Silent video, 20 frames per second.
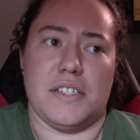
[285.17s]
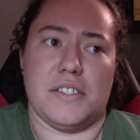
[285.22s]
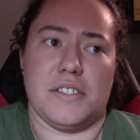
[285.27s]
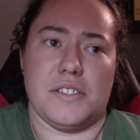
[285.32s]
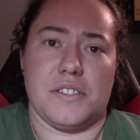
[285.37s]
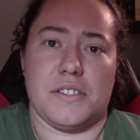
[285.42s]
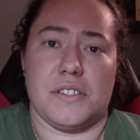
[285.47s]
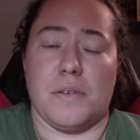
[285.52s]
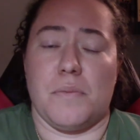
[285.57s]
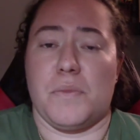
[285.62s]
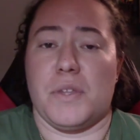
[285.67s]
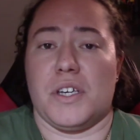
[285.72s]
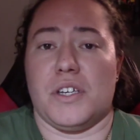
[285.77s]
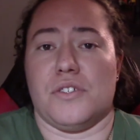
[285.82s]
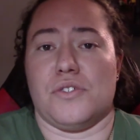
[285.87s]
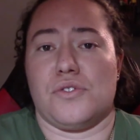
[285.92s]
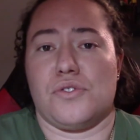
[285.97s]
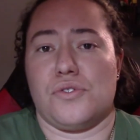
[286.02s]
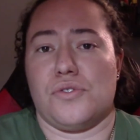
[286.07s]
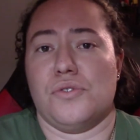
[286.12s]
something
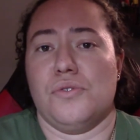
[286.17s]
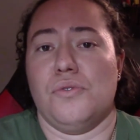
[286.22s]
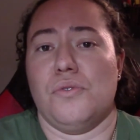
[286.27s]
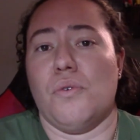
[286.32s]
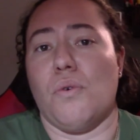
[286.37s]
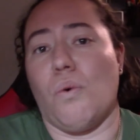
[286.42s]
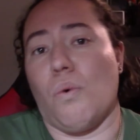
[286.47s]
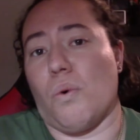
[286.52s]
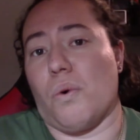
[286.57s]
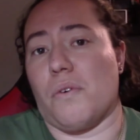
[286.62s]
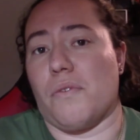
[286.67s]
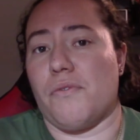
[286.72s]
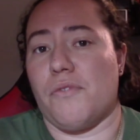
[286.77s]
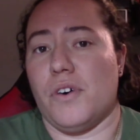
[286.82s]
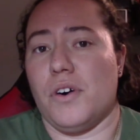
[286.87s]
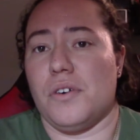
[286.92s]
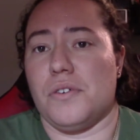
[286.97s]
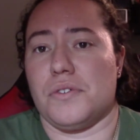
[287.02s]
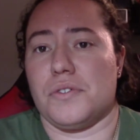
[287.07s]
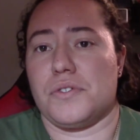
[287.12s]
is true or
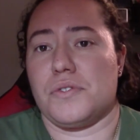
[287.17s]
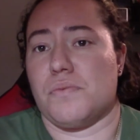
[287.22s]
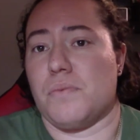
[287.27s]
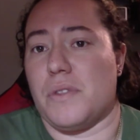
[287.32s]
false